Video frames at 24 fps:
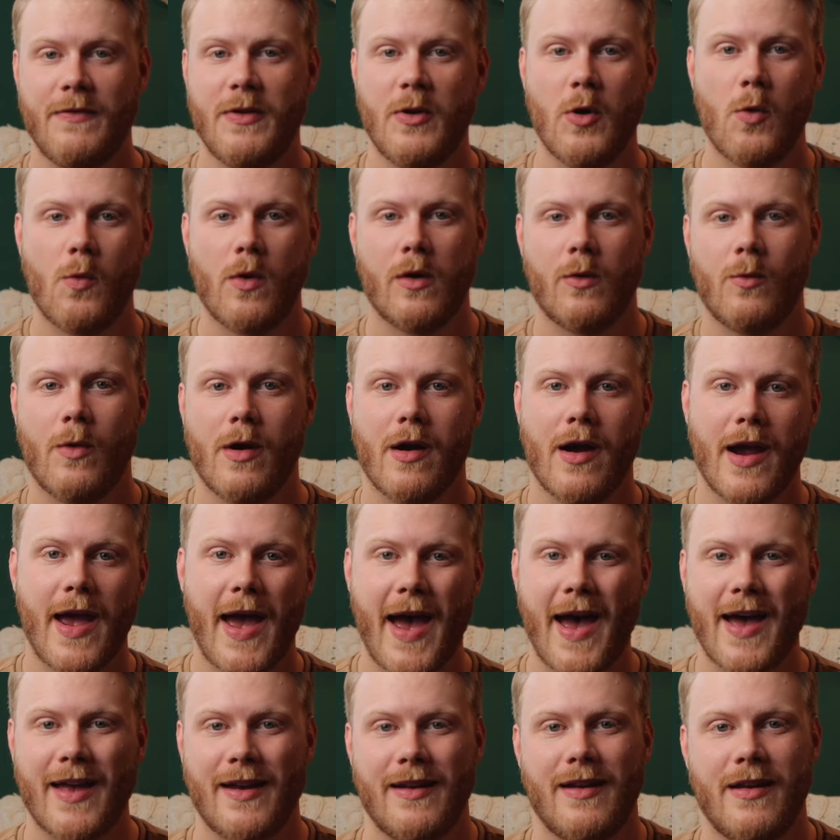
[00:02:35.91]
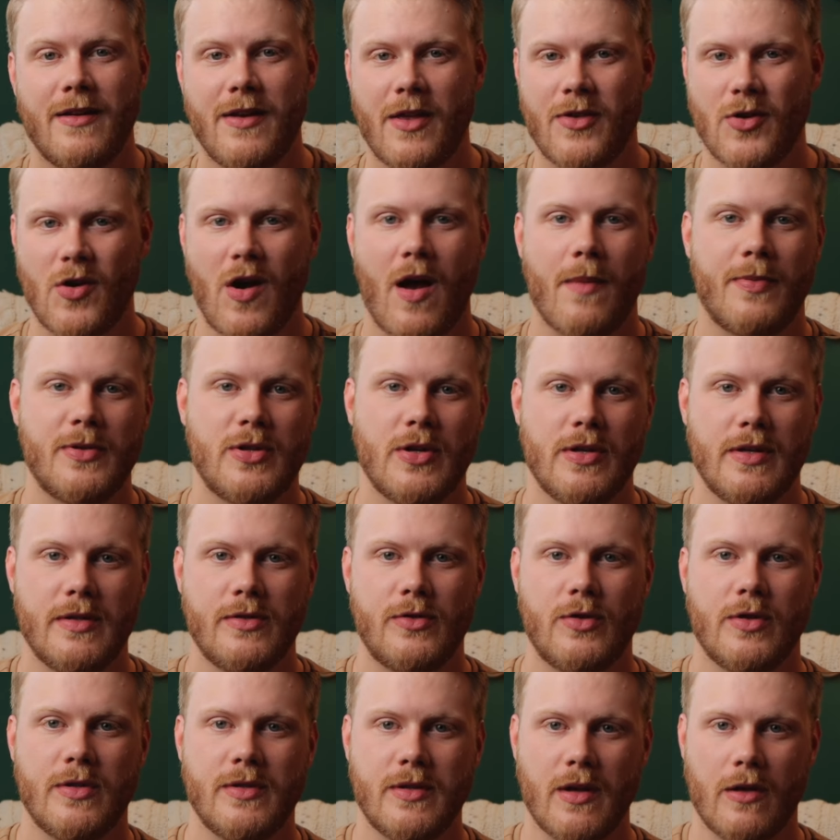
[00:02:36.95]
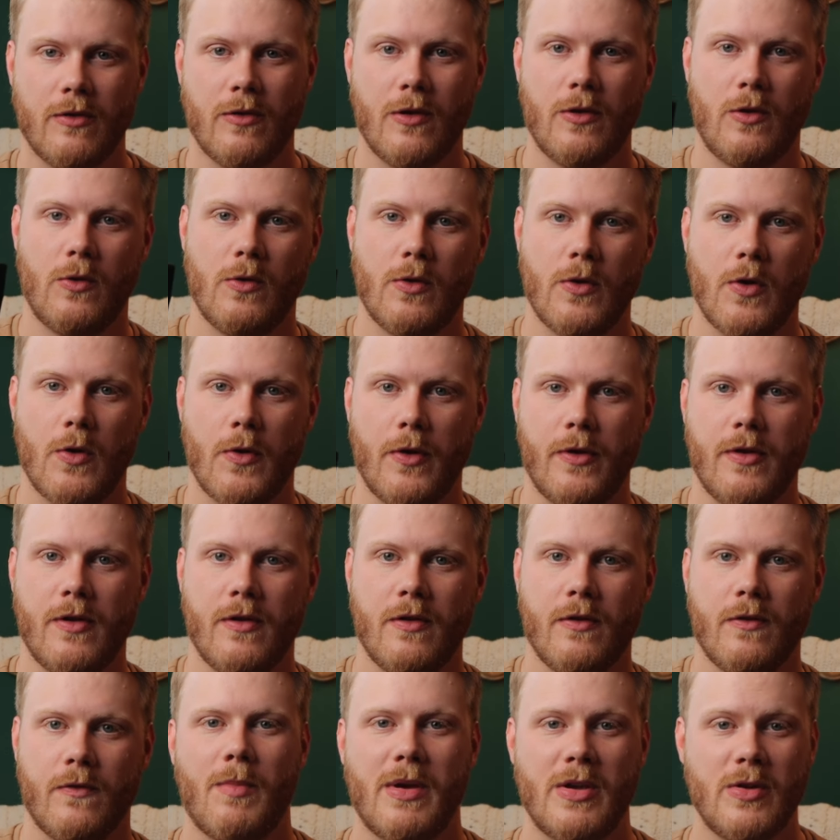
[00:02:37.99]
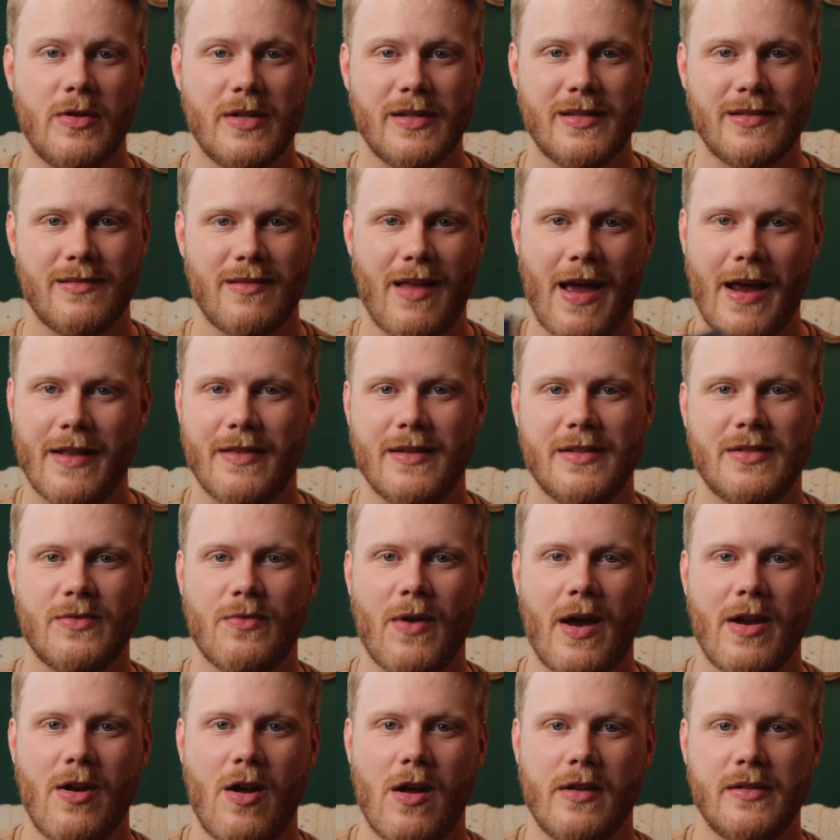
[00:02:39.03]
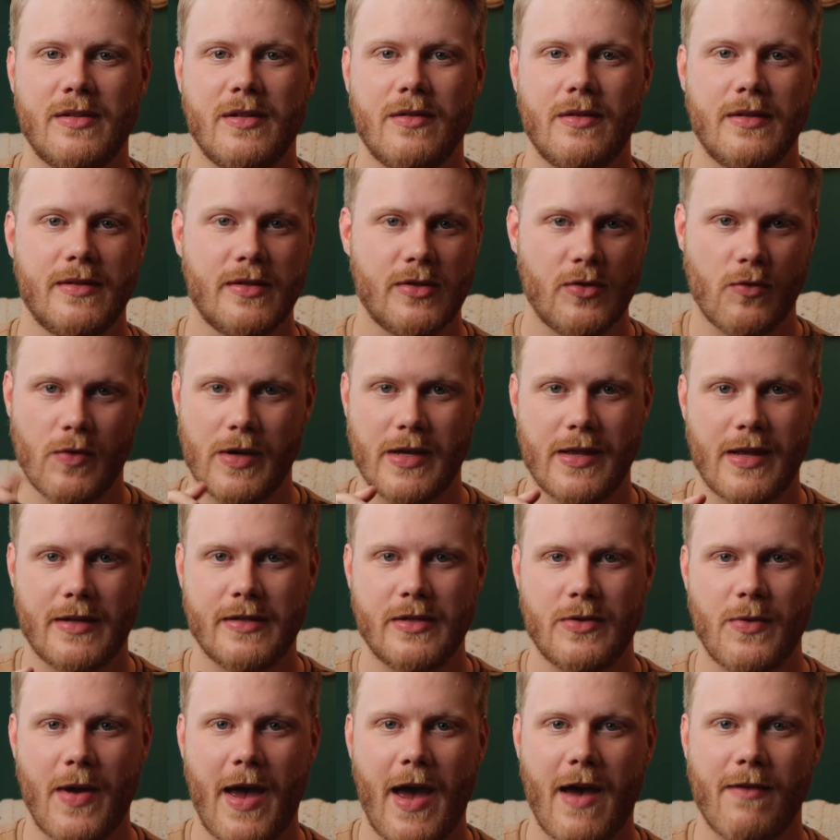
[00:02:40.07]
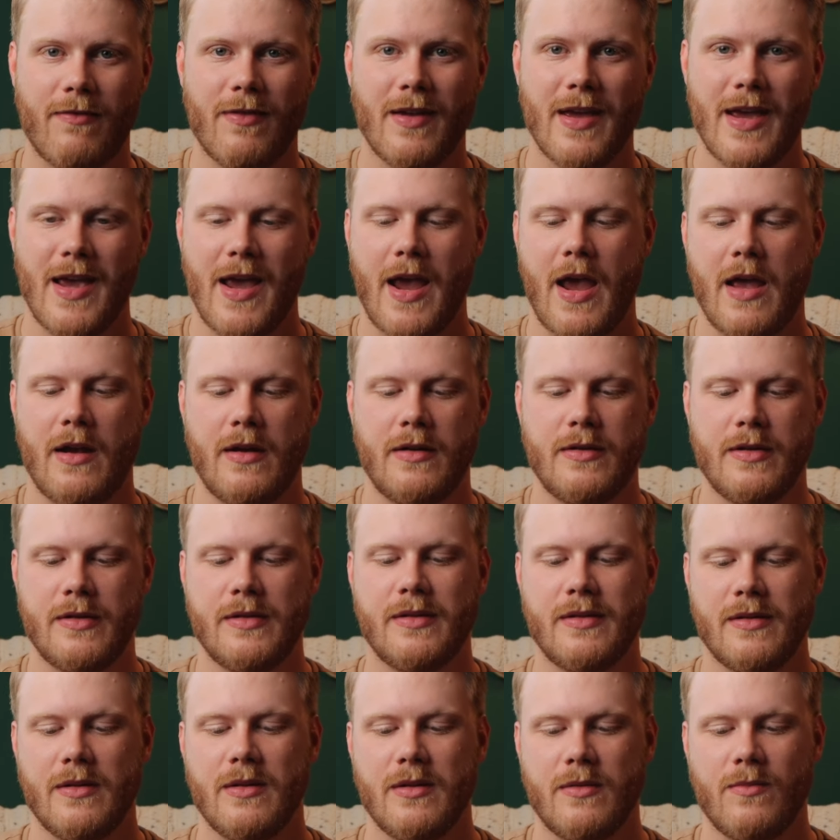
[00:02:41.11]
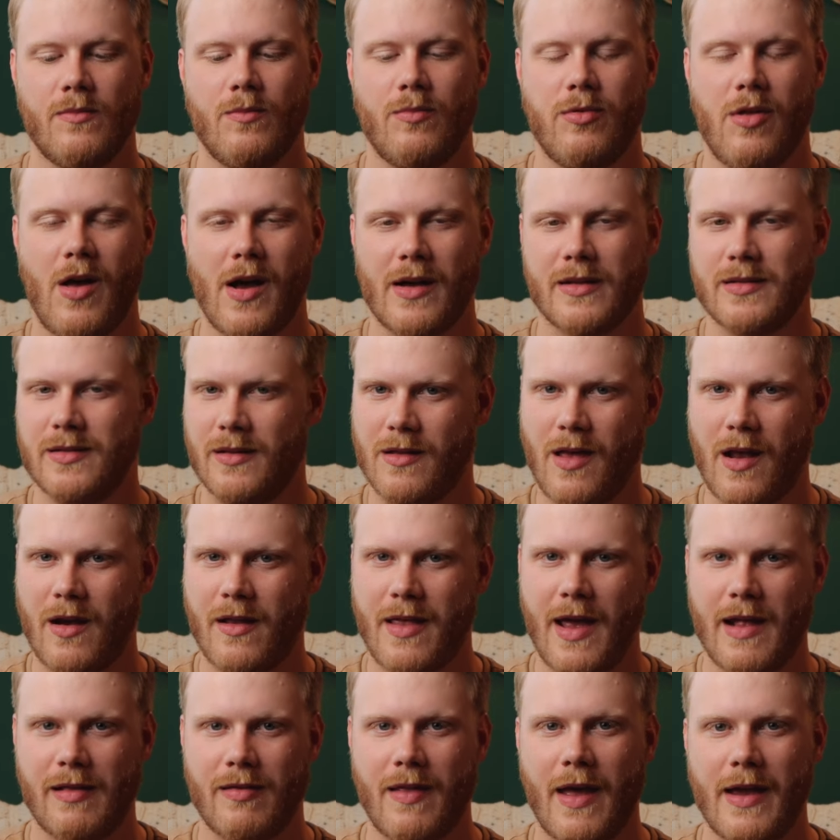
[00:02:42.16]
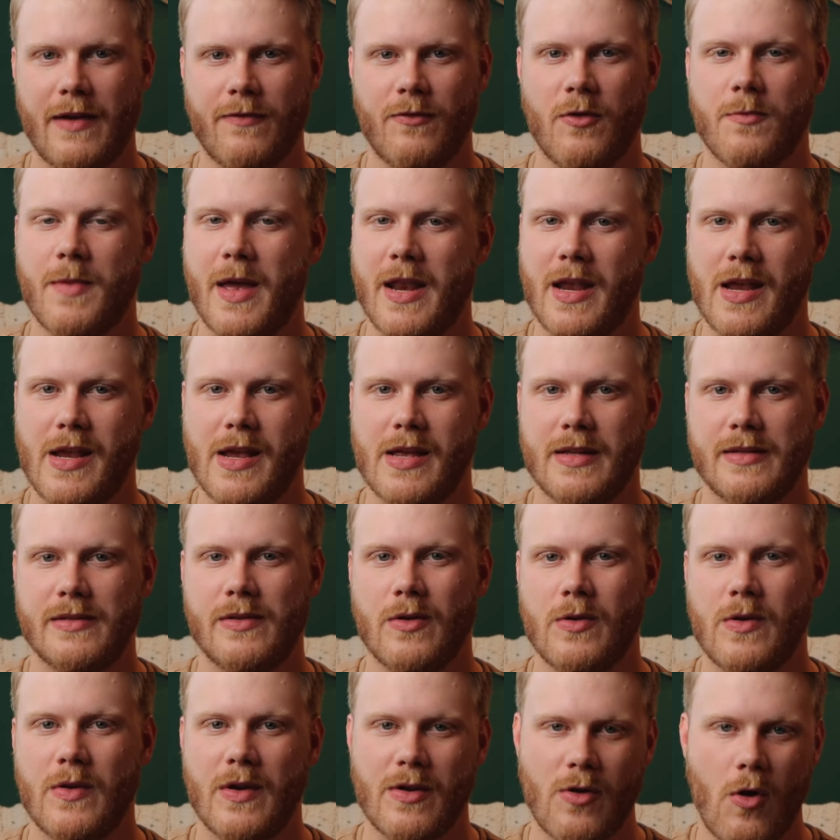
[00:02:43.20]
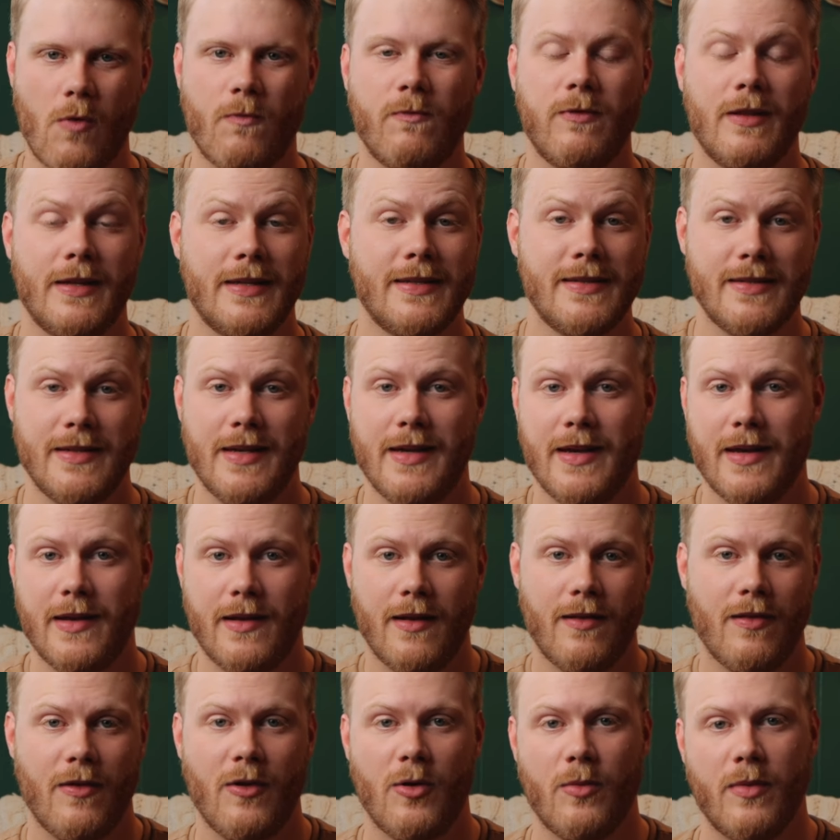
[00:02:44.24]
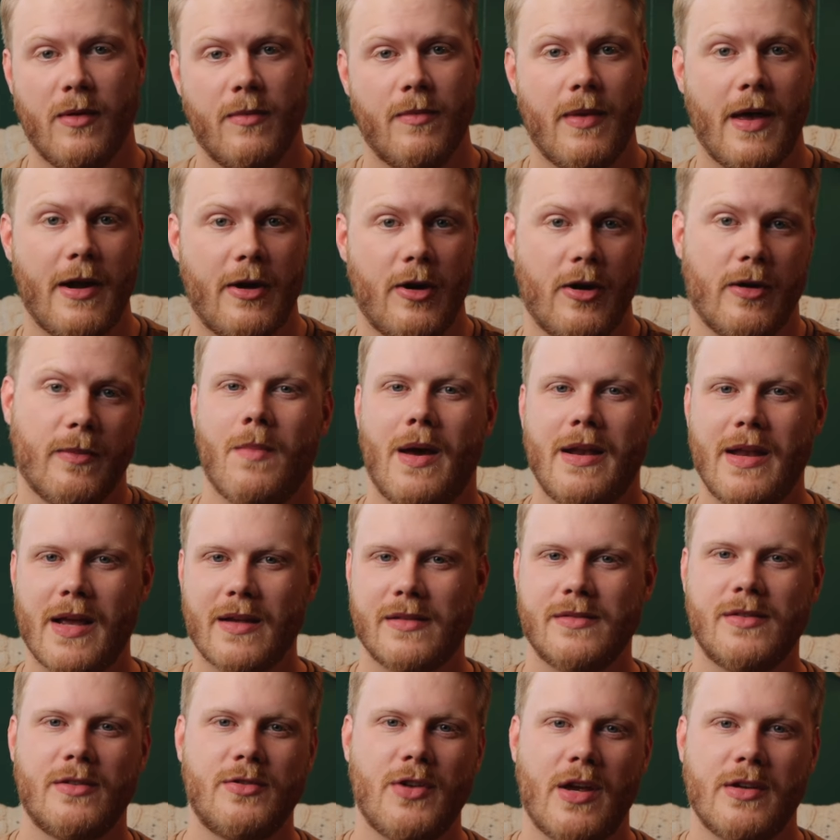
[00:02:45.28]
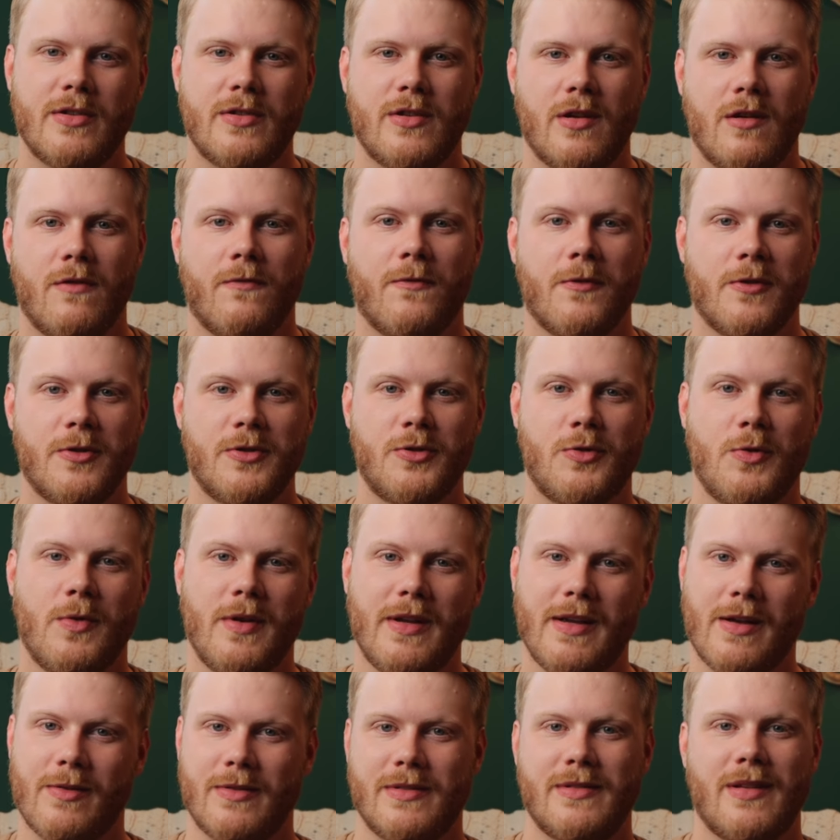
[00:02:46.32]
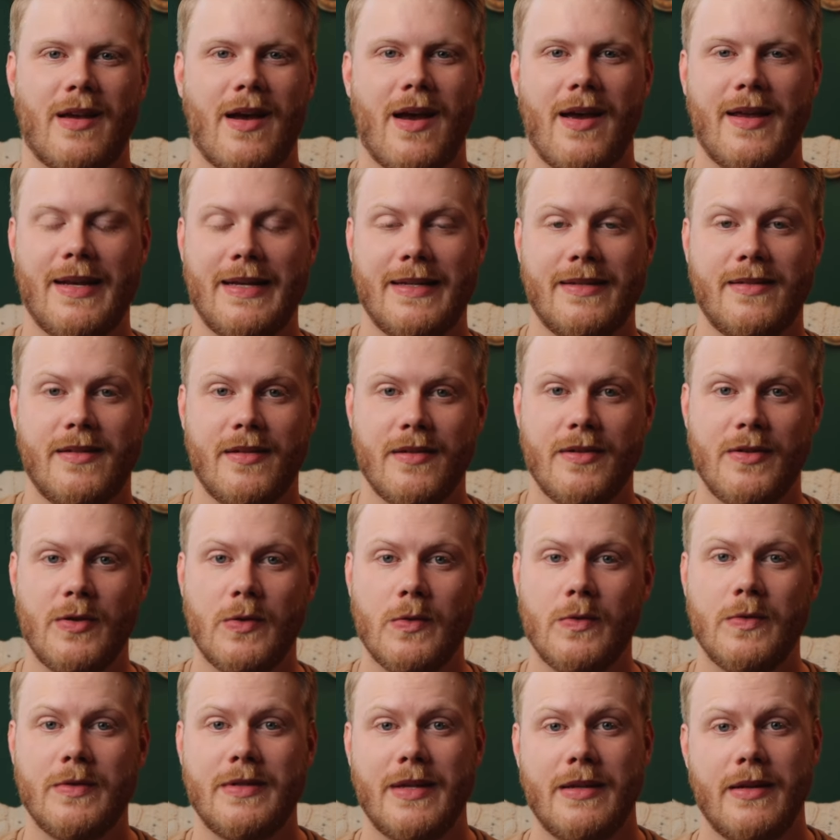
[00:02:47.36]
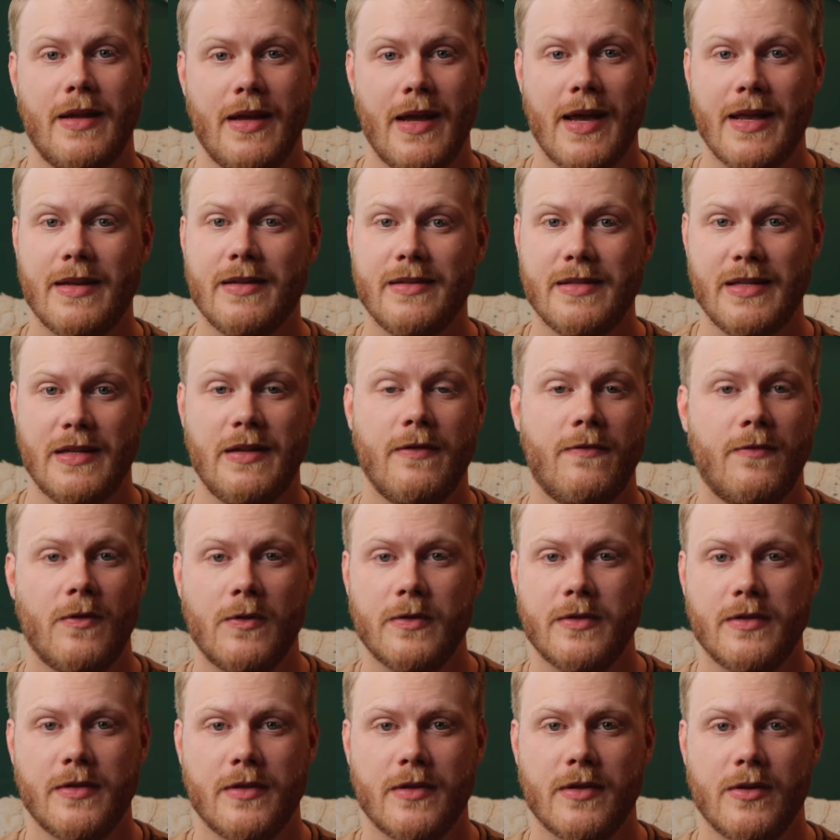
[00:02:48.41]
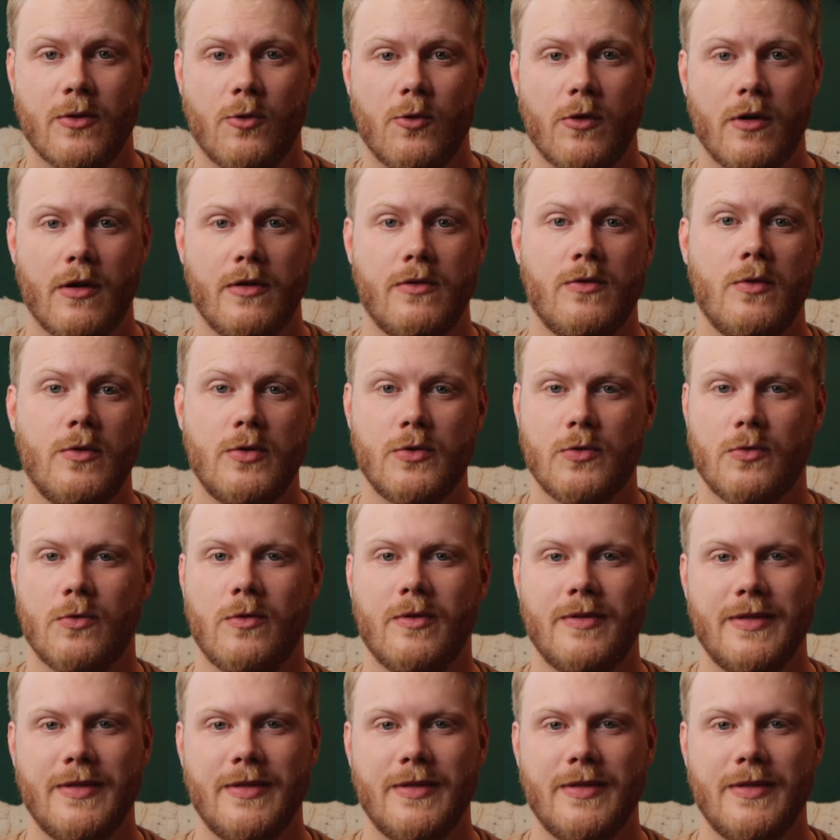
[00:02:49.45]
you don't want to wear a hat, another option is just a little hood, but you just slide this right onto the screen that you have, and it just blocks a lot of that light from hitting it, so you can hopefully see it a little bit better. My next suggestion for shooting outside is to use an ND filter or a neutral